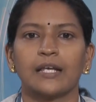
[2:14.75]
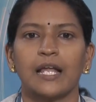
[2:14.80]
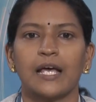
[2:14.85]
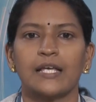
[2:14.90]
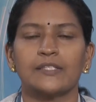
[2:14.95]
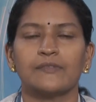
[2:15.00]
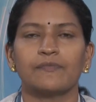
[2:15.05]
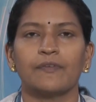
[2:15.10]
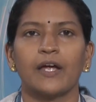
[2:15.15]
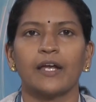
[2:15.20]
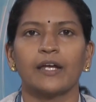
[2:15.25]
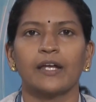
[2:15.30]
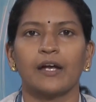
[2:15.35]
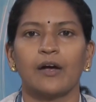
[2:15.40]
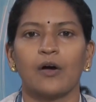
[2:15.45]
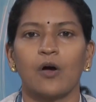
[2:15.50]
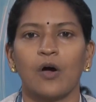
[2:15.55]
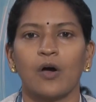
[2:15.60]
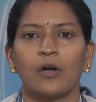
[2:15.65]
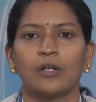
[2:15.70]

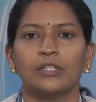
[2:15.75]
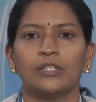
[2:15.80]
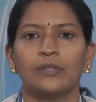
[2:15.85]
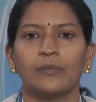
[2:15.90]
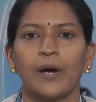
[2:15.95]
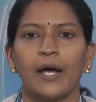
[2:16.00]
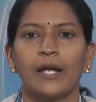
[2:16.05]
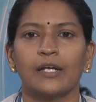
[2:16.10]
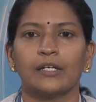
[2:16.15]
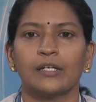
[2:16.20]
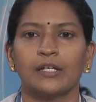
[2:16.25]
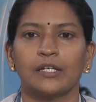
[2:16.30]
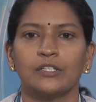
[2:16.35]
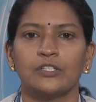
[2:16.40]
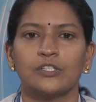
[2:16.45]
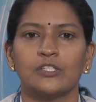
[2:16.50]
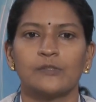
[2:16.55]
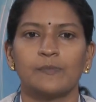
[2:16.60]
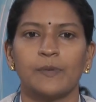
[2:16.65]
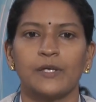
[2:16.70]
classified, or divided
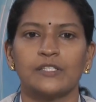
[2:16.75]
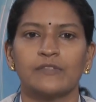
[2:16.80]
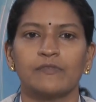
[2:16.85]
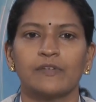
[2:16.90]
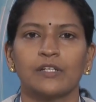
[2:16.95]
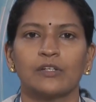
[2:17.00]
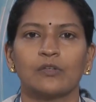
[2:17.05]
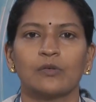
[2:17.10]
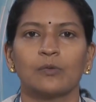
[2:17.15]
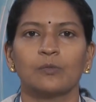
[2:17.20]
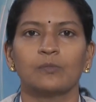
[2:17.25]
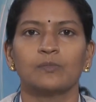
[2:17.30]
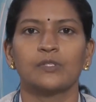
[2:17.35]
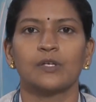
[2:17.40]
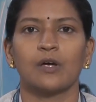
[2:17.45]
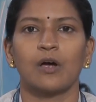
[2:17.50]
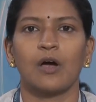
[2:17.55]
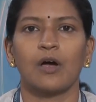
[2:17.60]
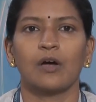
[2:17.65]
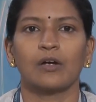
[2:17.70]
into specific
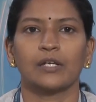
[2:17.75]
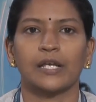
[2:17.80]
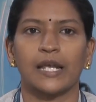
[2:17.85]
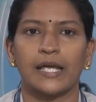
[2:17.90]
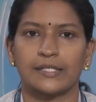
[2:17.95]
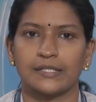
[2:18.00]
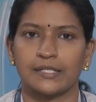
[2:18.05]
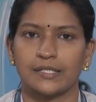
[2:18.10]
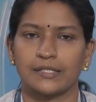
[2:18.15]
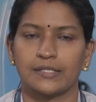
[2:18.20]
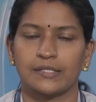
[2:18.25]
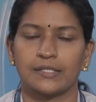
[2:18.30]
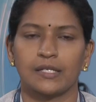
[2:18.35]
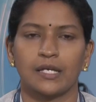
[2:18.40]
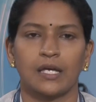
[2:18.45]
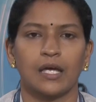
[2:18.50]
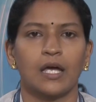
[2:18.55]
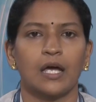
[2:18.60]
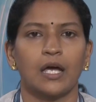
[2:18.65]
groups or classes.